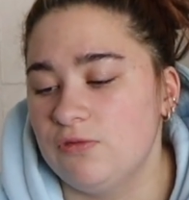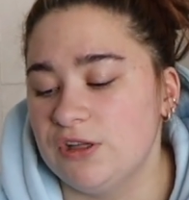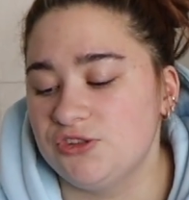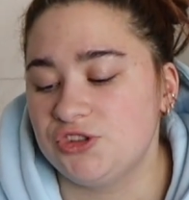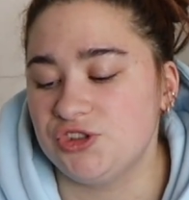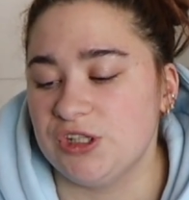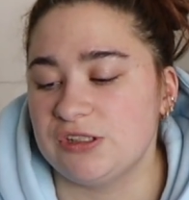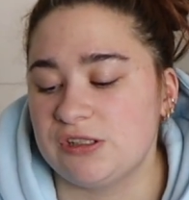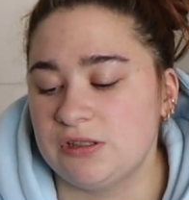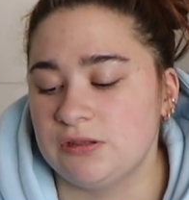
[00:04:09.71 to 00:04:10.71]
which
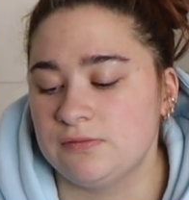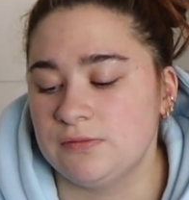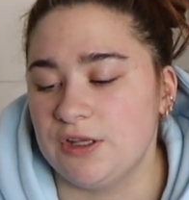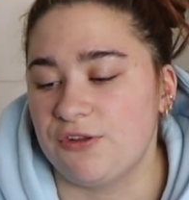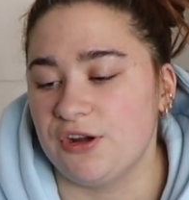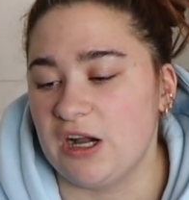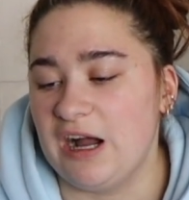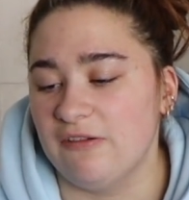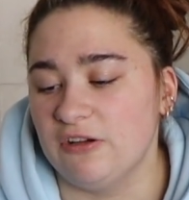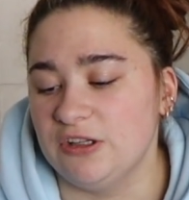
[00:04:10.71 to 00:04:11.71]
just is your
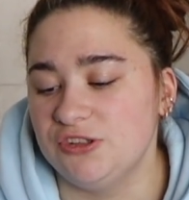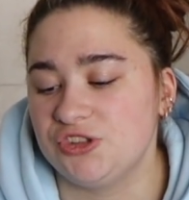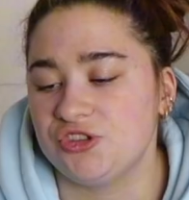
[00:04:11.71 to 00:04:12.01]
average